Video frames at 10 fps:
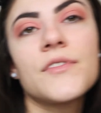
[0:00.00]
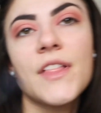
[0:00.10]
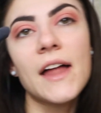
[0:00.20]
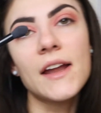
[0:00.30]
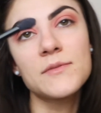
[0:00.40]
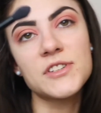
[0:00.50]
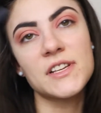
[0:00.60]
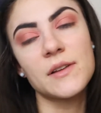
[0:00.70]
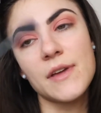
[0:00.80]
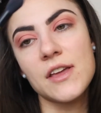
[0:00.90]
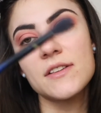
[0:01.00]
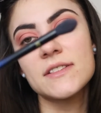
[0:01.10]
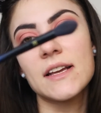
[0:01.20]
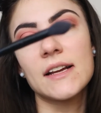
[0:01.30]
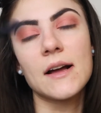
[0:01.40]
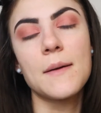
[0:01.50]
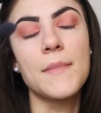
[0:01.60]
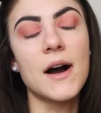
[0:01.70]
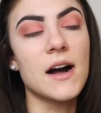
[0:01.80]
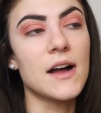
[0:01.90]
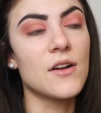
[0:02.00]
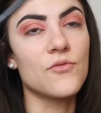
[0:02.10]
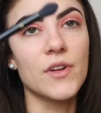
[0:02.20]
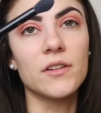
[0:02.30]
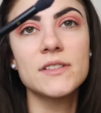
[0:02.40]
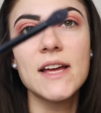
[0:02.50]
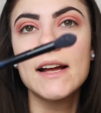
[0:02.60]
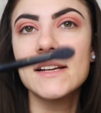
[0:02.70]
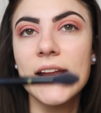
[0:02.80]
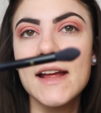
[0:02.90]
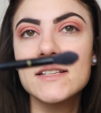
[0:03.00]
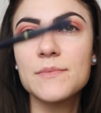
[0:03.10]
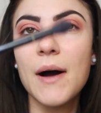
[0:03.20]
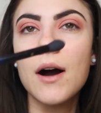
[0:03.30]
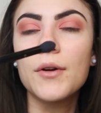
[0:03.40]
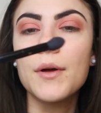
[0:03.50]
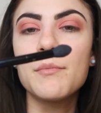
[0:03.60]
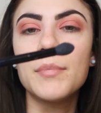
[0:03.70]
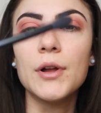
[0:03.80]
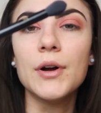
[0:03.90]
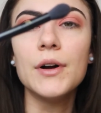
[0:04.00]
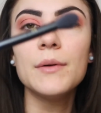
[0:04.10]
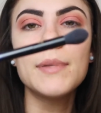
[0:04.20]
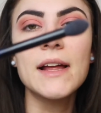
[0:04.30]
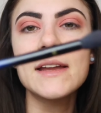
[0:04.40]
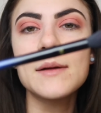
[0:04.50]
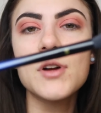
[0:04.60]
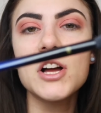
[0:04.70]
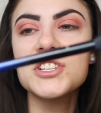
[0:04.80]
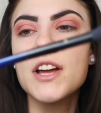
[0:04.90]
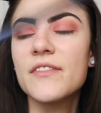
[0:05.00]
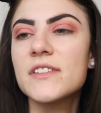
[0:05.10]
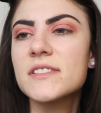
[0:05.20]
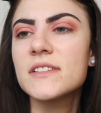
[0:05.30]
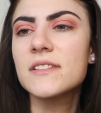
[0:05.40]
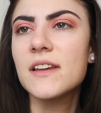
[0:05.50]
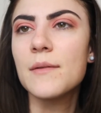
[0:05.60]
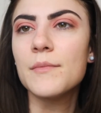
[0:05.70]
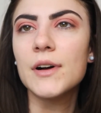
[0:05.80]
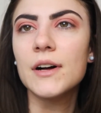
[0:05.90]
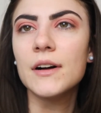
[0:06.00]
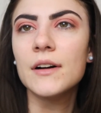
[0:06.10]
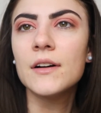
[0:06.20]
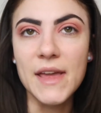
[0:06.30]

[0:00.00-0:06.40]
For that, I'm just going to be using my Real Techniques Powder Blur blending brush, and this is number